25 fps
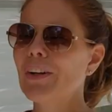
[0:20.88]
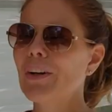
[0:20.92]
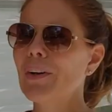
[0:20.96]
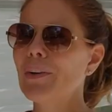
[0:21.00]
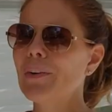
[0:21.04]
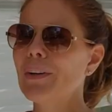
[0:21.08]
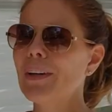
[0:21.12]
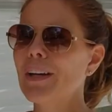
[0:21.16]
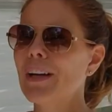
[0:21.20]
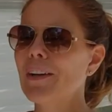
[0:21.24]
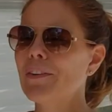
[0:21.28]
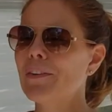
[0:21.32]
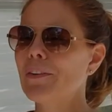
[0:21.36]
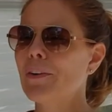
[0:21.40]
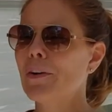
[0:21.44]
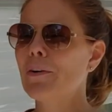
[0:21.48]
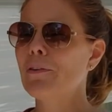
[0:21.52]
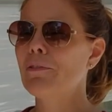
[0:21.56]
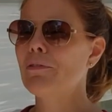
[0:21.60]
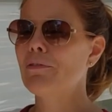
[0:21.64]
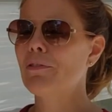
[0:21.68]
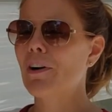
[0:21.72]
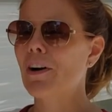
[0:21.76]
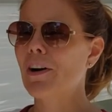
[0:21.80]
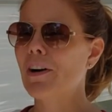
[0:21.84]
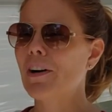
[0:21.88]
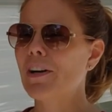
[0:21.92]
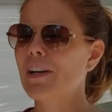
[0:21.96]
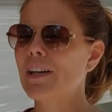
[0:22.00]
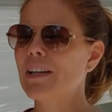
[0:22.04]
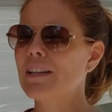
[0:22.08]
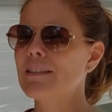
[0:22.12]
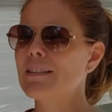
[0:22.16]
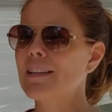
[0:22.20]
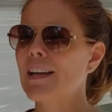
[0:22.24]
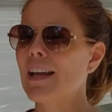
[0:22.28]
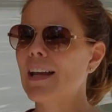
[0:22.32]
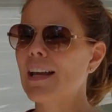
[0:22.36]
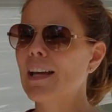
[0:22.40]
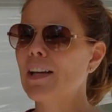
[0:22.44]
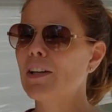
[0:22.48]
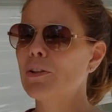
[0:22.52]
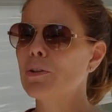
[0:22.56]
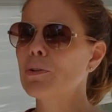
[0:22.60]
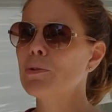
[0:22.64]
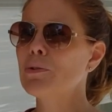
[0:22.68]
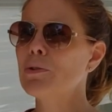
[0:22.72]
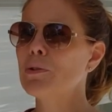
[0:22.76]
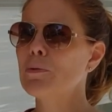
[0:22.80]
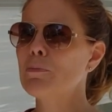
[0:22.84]
Go Together, Go Far is a
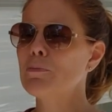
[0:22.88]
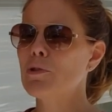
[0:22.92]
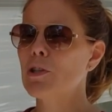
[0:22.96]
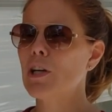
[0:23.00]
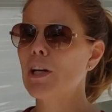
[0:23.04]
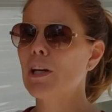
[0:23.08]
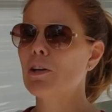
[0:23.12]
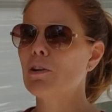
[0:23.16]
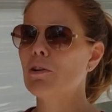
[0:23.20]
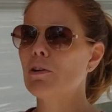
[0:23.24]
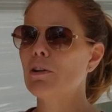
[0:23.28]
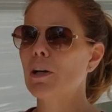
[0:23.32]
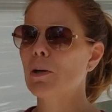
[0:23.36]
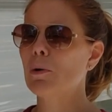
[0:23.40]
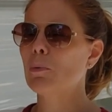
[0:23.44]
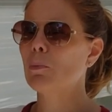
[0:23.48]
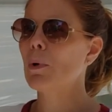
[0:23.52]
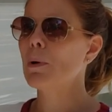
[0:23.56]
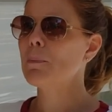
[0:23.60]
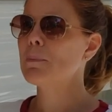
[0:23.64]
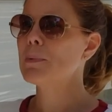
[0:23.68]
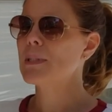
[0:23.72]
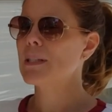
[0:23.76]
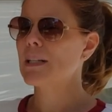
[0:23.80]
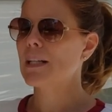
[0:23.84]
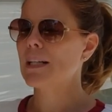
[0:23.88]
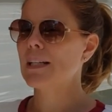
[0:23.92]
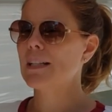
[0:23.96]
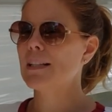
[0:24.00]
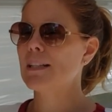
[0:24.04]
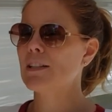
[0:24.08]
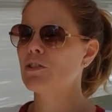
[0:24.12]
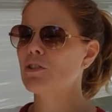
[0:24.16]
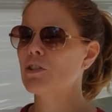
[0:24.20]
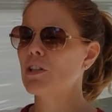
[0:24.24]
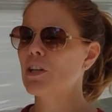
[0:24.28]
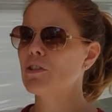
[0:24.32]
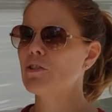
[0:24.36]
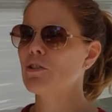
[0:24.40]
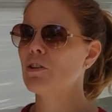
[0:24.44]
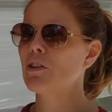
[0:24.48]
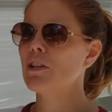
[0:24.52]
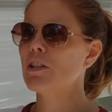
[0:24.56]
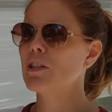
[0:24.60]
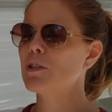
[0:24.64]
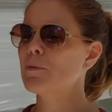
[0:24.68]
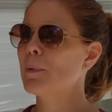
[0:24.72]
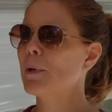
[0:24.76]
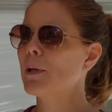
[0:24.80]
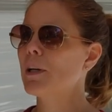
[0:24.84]
YouTube channel and website that shares our
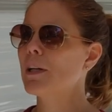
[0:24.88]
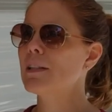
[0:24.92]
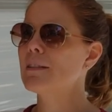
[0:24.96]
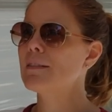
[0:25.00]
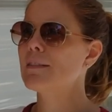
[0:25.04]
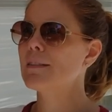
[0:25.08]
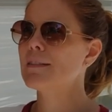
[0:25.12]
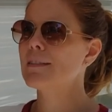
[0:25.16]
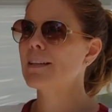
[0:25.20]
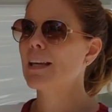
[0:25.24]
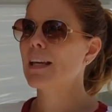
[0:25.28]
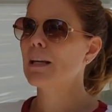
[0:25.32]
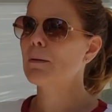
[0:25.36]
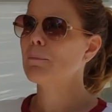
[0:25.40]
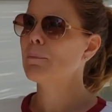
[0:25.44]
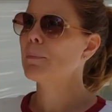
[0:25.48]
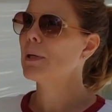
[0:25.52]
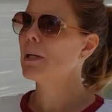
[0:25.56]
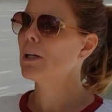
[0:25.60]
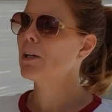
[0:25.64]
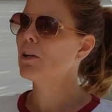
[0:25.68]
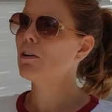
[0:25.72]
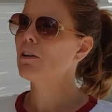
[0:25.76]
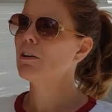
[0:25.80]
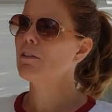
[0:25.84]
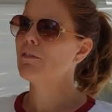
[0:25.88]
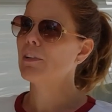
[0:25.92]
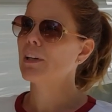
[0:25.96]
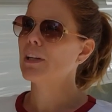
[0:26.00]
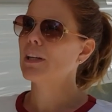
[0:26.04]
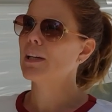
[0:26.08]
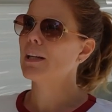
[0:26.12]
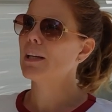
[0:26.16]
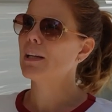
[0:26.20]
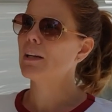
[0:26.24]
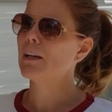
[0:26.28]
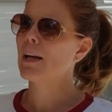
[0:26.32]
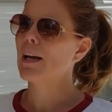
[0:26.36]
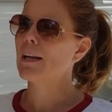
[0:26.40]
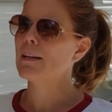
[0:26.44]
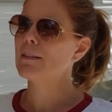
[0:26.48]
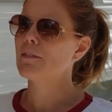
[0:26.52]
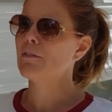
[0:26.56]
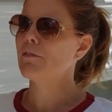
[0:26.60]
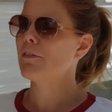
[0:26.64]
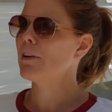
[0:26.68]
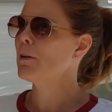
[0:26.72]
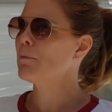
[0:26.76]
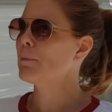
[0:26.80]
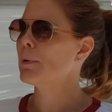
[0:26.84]
experiences camping and RVing as
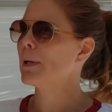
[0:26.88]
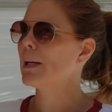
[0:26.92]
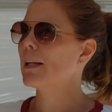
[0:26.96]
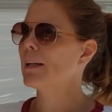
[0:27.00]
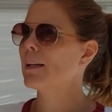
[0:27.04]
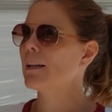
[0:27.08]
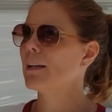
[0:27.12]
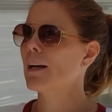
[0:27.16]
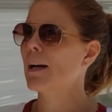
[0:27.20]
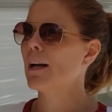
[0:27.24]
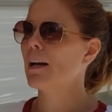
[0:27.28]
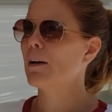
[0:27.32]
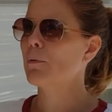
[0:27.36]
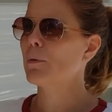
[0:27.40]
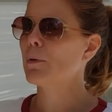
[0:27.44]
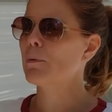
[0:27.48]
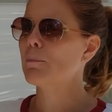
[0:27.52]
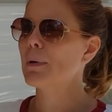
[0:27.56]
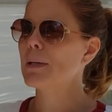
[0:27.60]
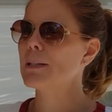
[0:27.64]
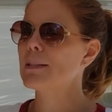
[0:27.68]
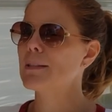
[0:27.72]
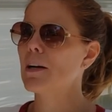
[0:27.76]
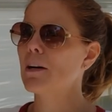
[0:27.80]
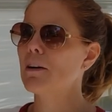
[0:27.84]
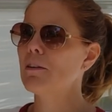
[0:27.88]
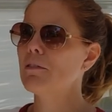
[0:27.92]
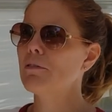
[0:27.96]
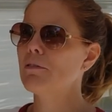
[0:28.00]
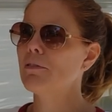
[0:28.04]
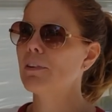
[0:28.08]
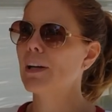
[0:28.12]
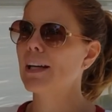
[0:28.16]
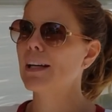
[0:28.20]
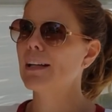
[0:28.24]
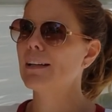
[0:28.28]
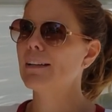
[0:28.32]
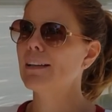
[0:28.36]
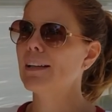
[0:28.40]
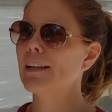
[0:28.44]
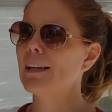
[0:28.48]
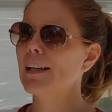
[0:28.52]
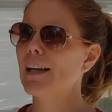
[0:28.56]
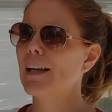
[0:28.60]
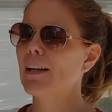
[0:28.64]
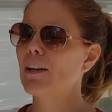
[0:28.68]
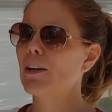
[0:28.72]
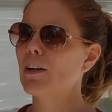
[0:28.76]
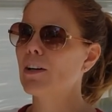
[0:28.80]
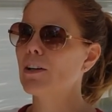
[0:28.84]
a family uh, with myself, Andy,
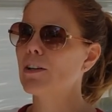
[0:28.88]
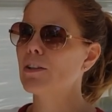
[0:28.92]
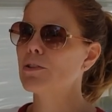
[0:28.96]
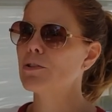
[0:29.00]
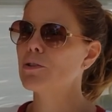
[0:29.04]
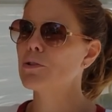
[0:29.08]
and our